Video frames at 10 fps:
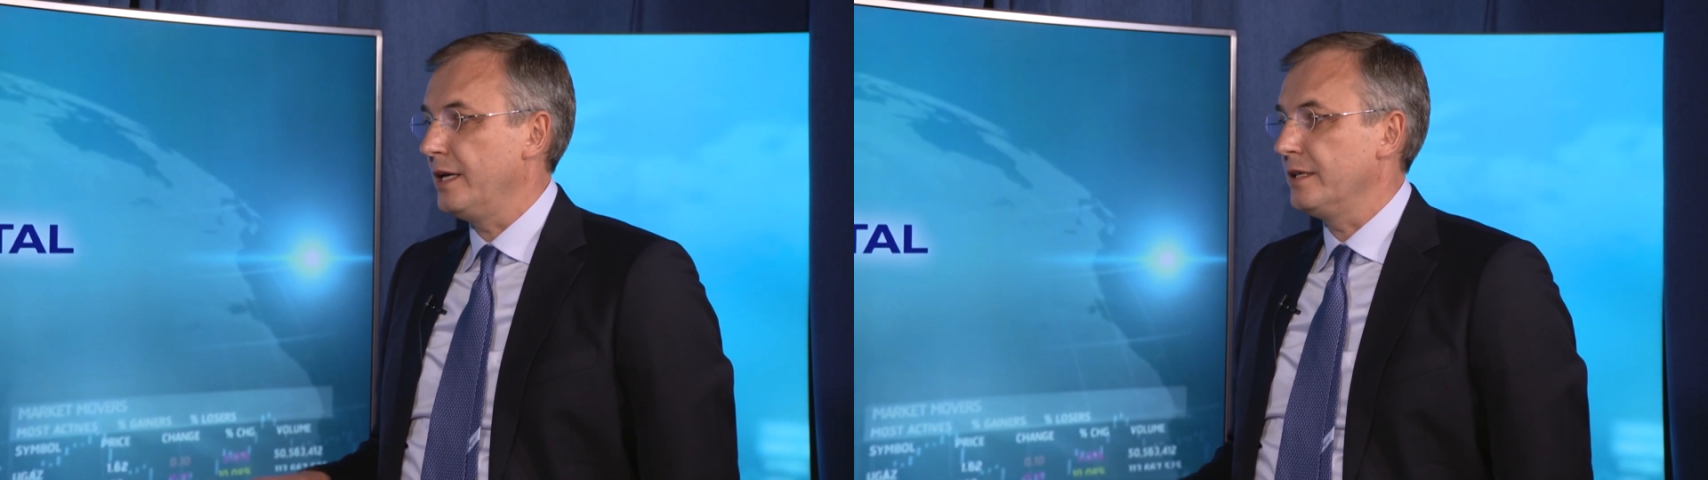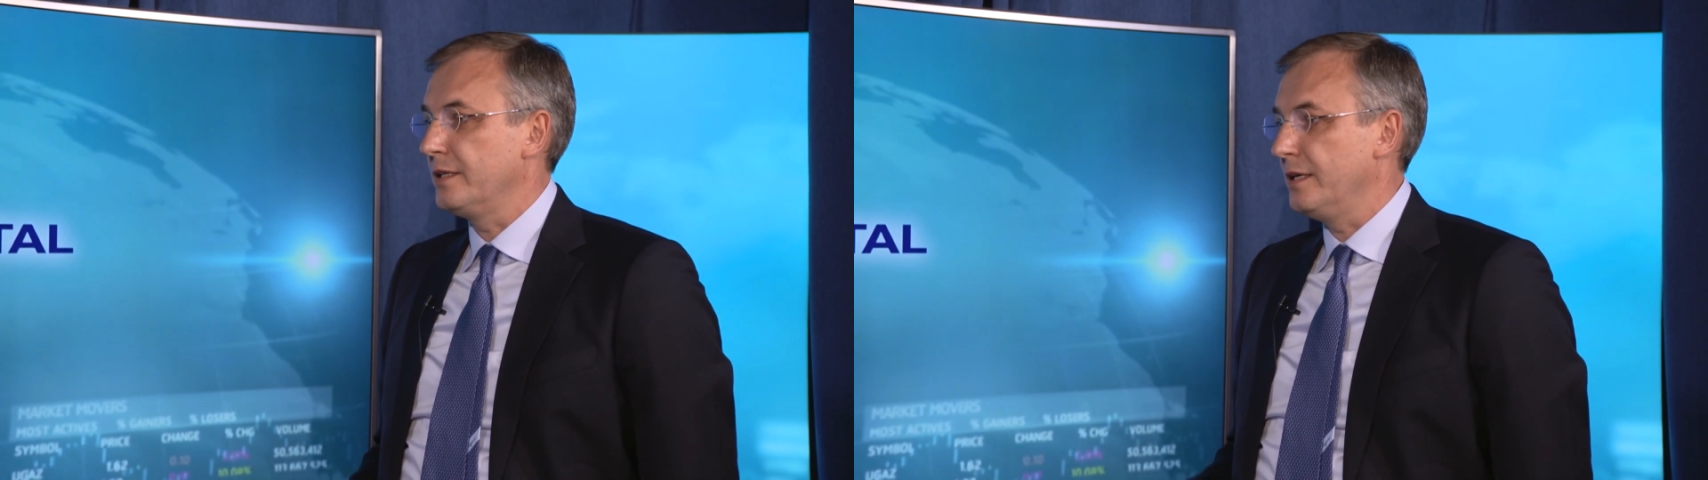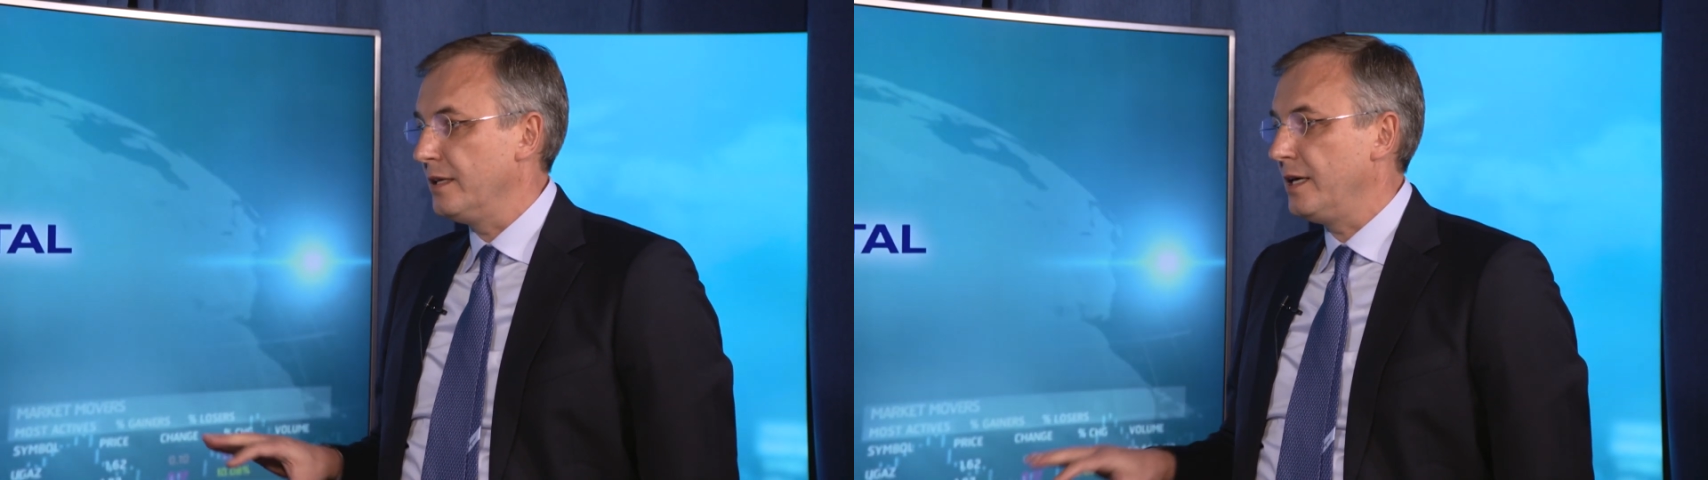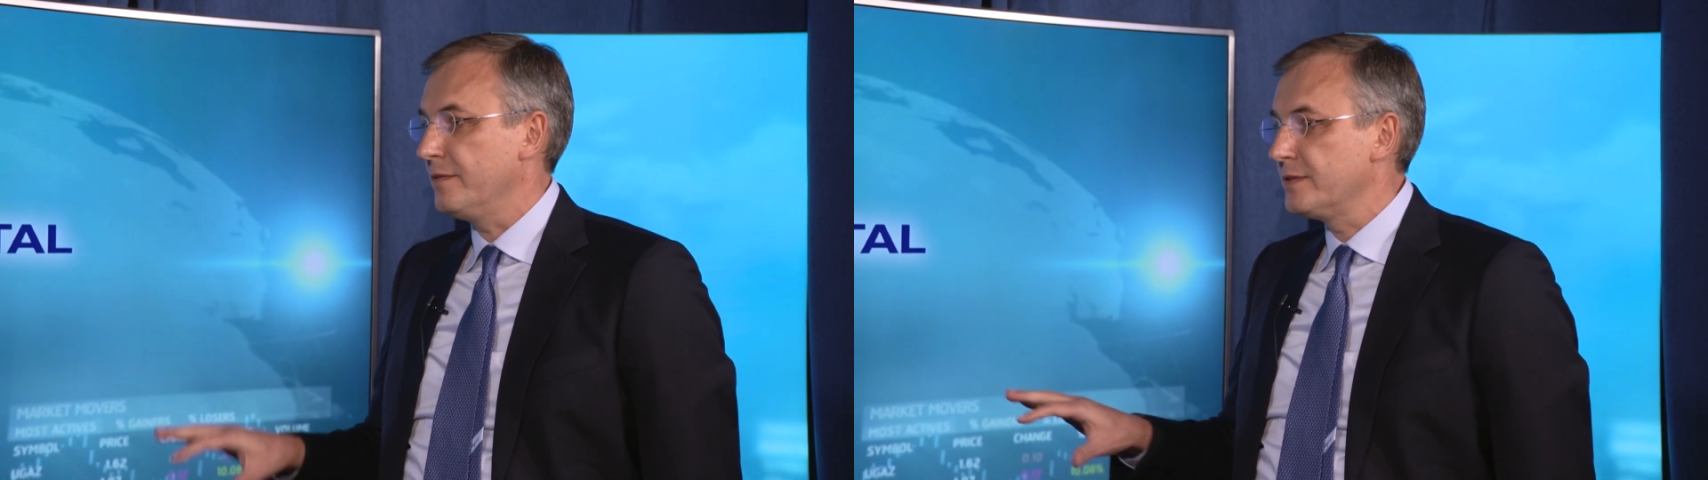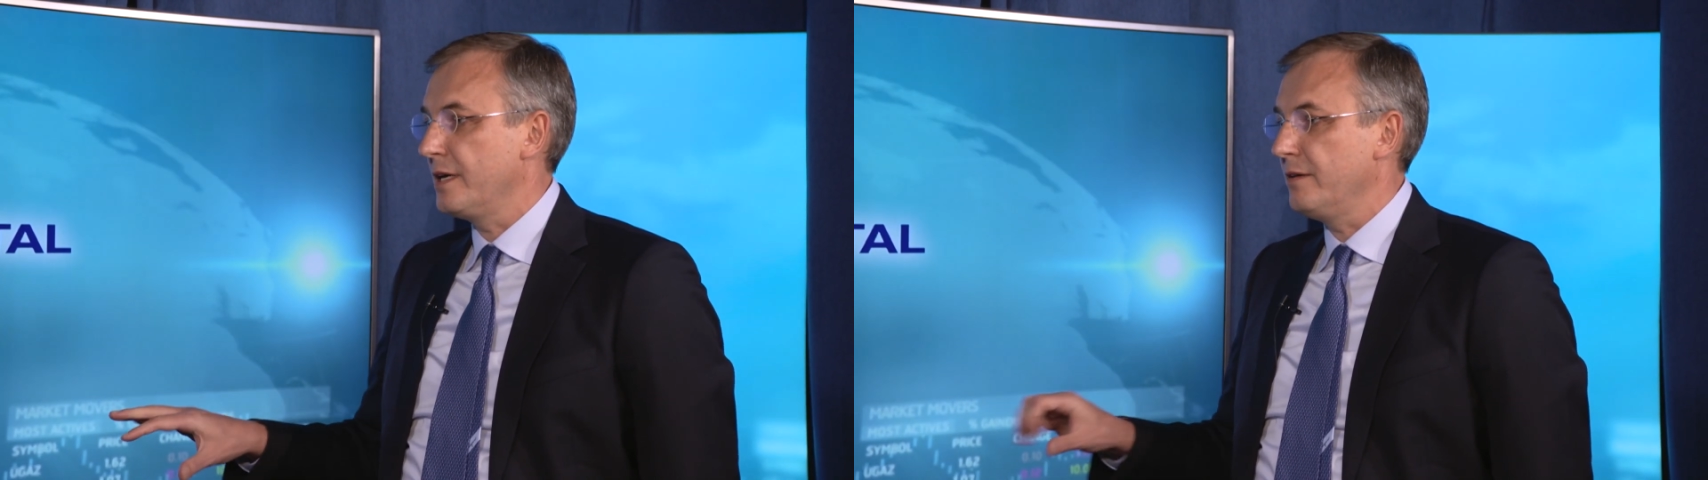and
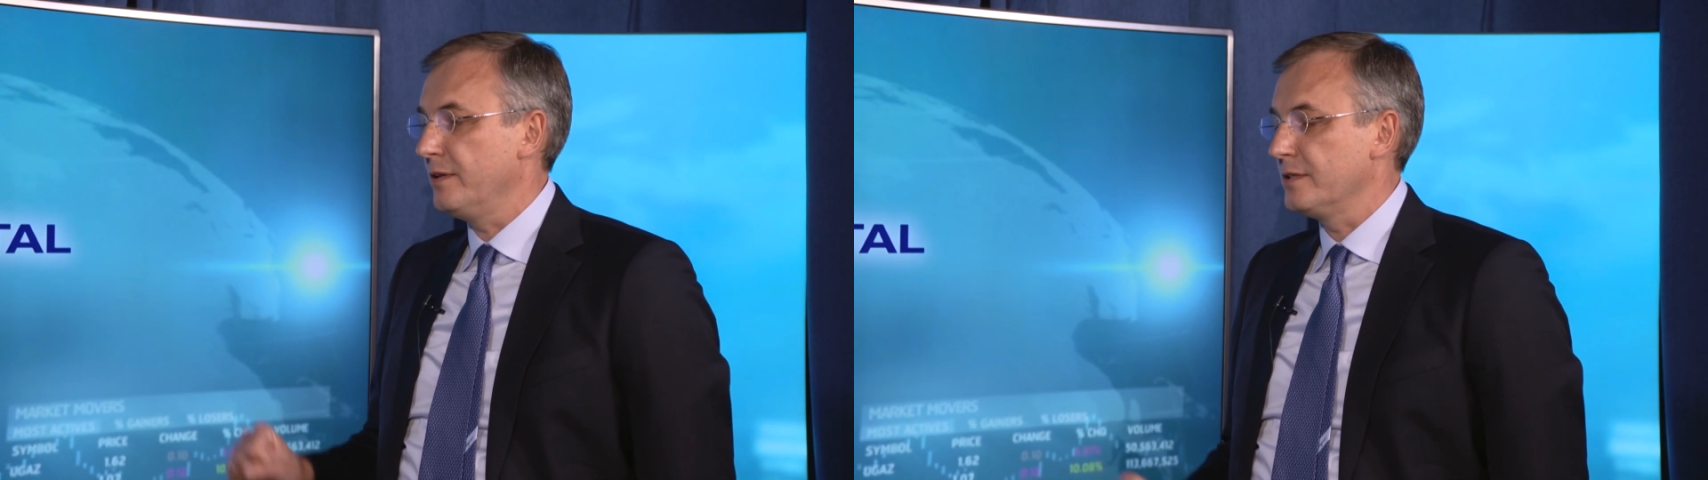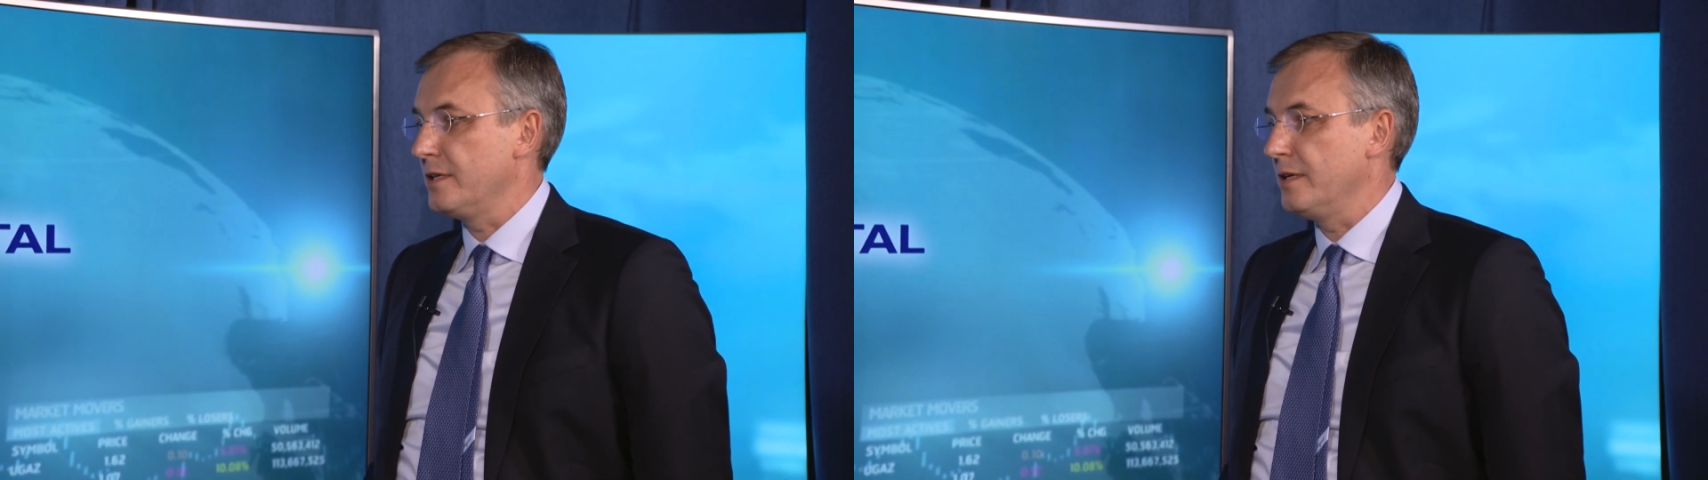life savings